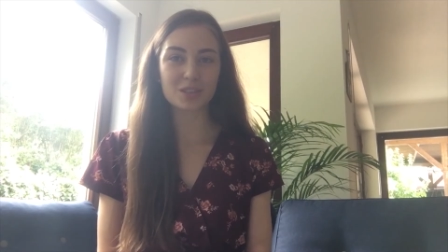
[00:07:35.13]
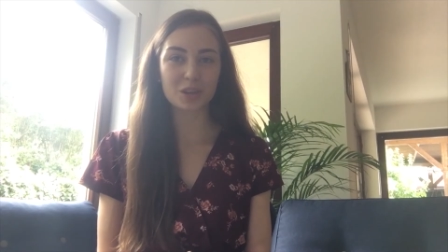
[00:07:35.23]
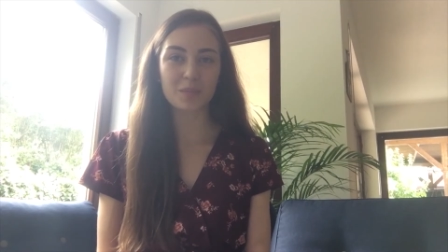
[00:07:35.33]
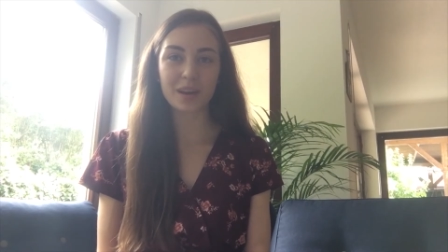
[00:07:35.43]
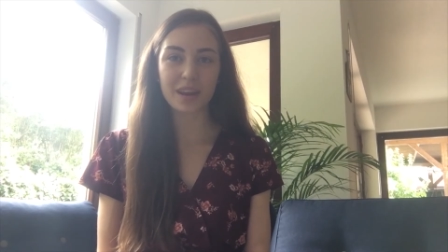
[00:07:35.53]
to
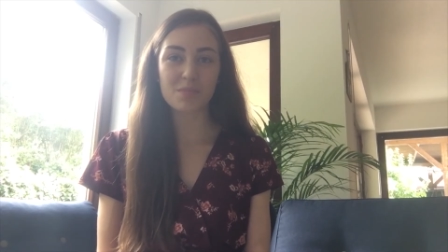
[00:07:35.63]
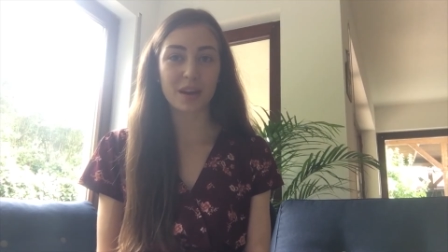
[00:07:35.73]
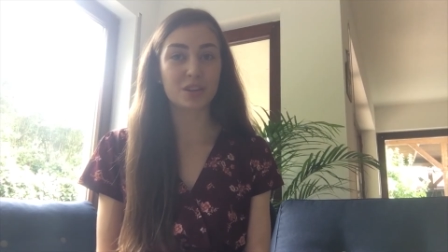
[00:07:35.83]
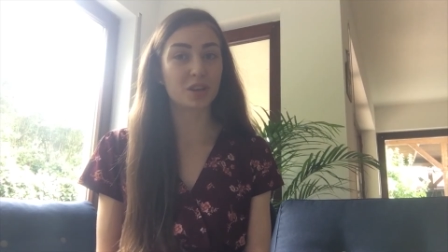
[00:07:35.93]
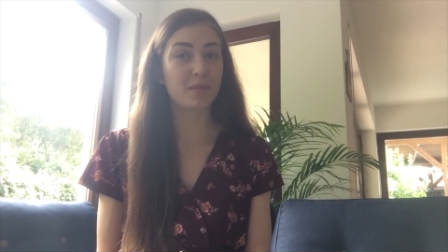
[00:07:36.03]
Germany,
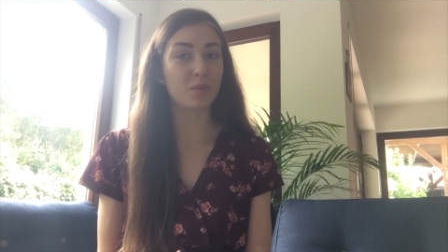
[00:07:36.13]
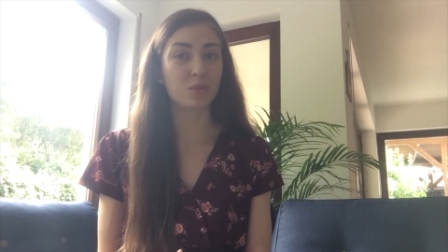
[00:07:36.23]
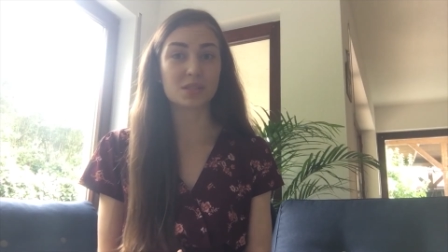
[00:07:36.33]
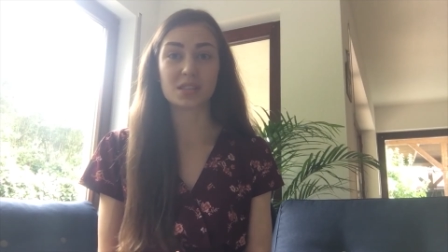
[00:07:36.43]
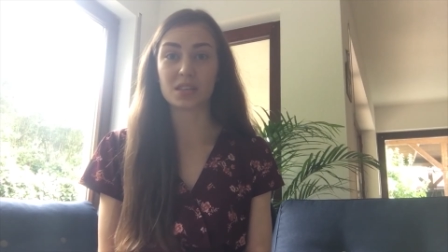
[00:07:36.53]
my German
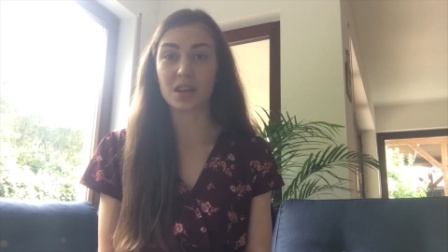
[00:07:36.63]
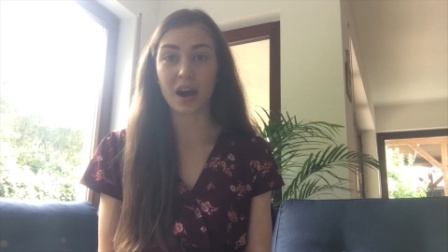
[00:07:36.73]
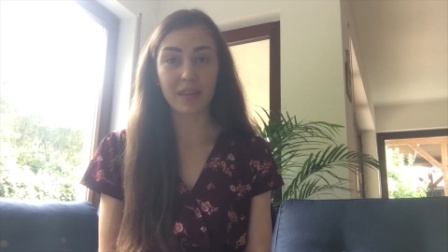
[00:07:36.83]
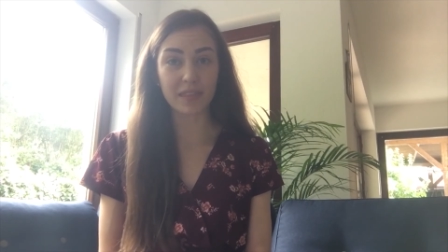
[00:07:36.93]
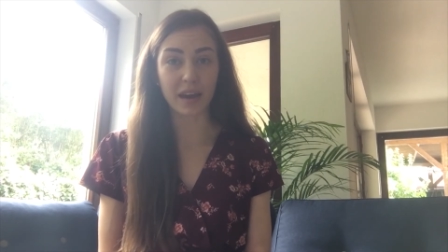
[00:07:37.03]
was
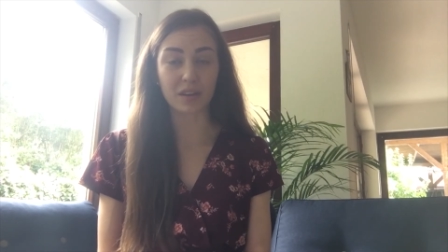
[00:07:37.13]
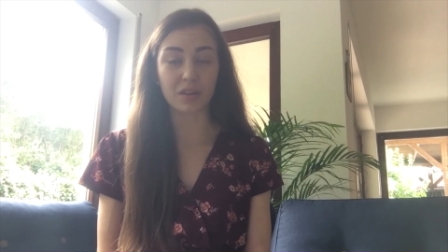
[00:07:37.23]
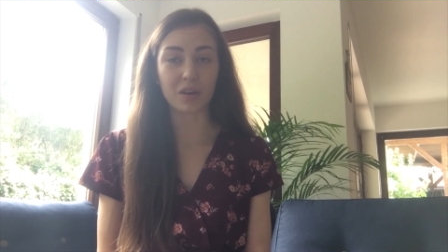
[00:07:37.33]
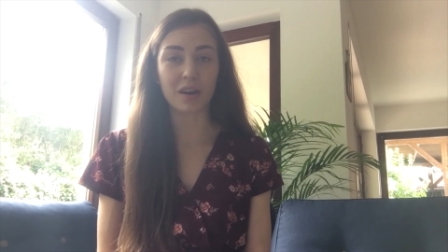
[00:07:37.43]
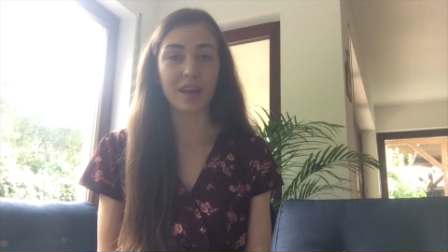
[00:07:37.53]
not that
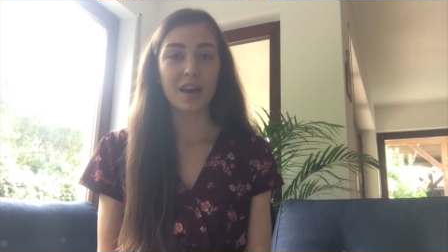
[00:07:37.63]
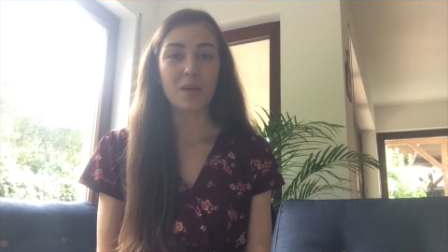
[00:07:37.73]
good,